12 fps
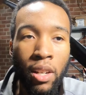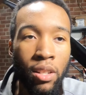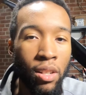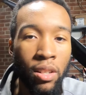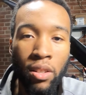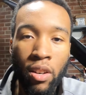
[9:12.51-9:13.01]

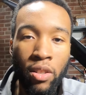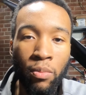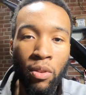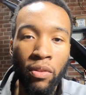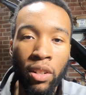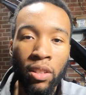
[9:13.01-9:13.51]
She starts
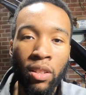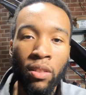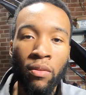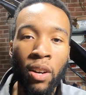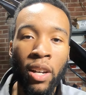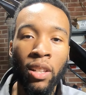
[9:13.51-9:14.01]
moving into the
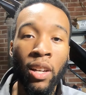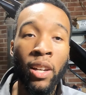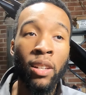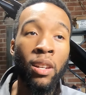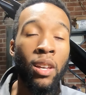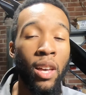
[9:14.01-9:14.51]
right
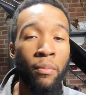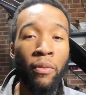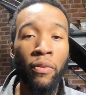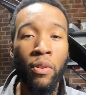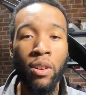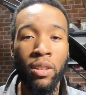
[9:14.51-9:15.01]
lane, and
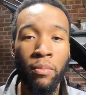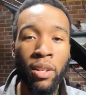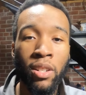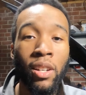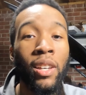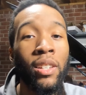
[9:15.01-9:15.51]
before her
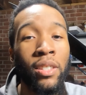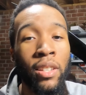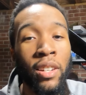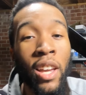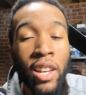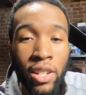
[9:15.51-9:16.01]
dementia kicks
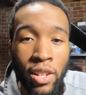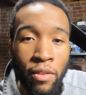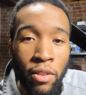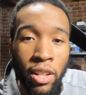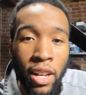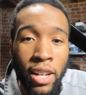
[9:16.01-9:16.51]
in, she
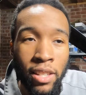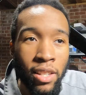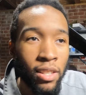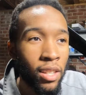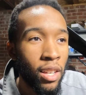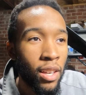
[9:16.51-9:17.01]

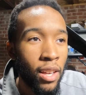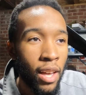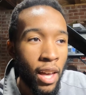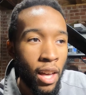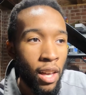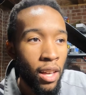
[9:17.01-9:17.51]
realizes,
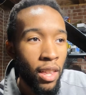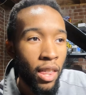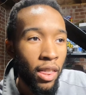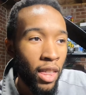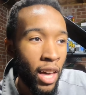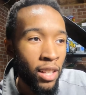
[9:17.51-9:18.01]
hey,
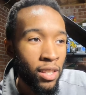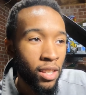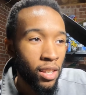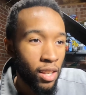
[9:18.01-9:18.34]
that's